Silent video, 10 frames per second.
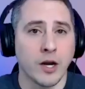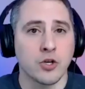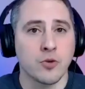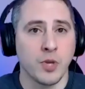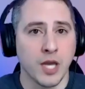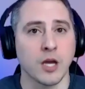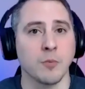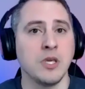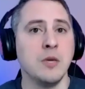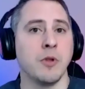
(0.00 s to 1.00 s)
to pick
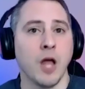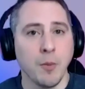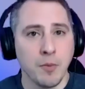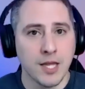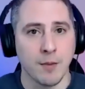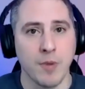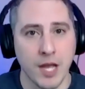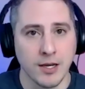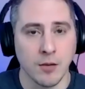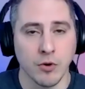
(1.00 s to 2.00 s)
people up in that
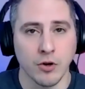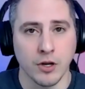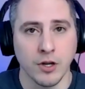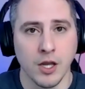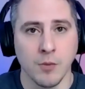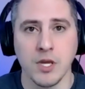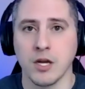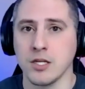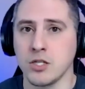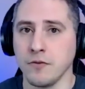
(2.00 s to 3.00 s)
bad neighborhood
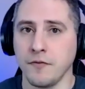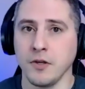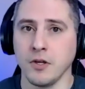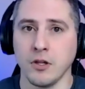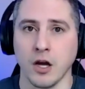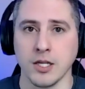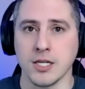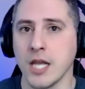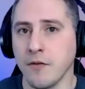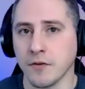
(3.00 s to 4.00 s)
because you feel
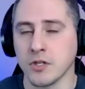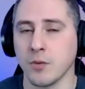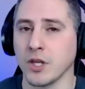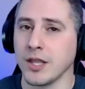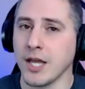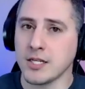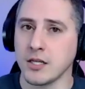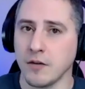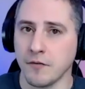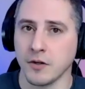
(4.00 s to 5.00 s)
unsafe or something, that's
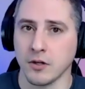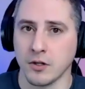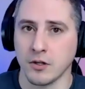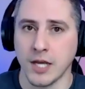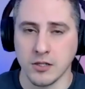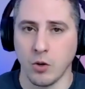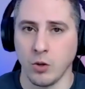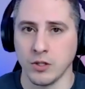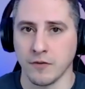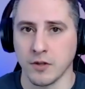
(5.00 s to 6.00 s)
a whole
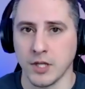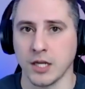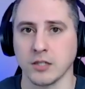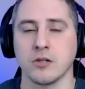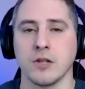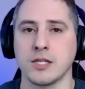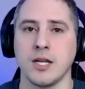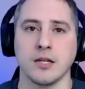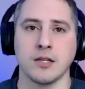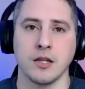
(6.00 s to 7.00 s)
different thing. So that's
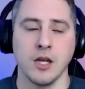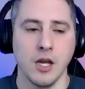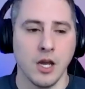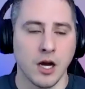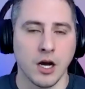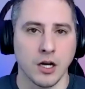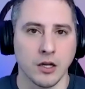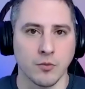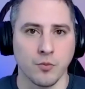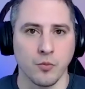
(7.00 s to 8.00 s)
not
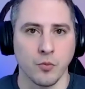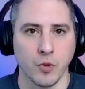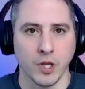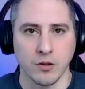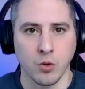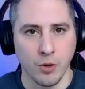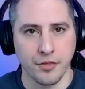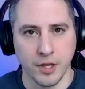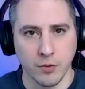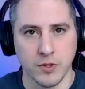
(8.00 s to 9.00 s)
like the whole
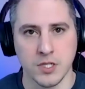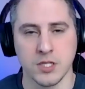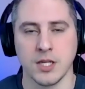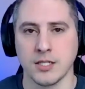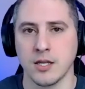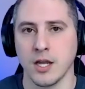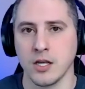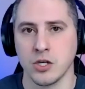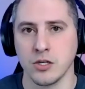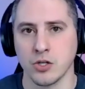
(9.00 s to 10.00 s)
thing with this
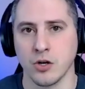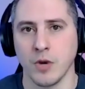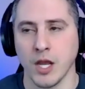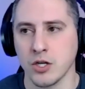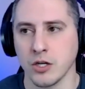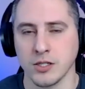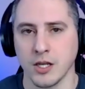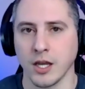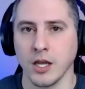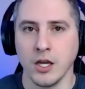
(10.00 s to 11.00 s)
destination discrimination. It's
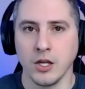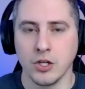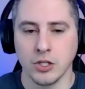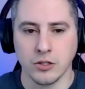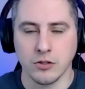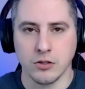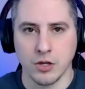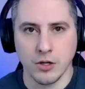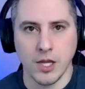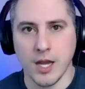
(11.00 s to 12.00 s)
like, just
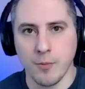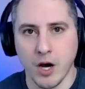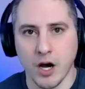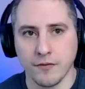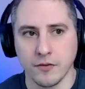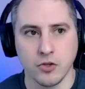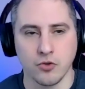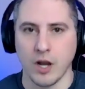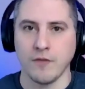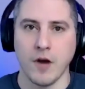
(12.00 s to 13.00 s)
turn the app off,
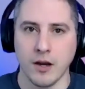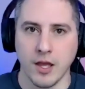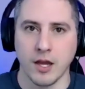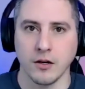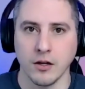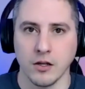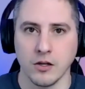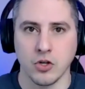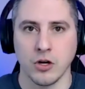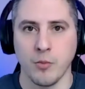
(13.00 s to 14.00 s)
drive out of that area
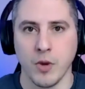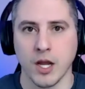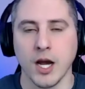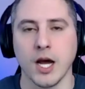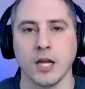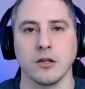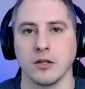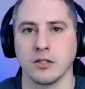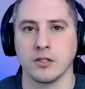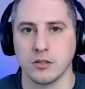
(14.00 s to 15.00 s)
and turn it back on.
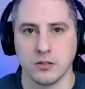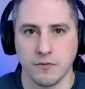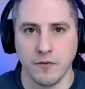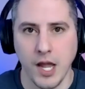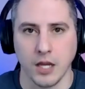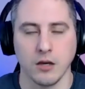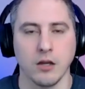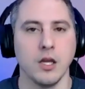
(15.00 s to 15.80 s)
It's fine.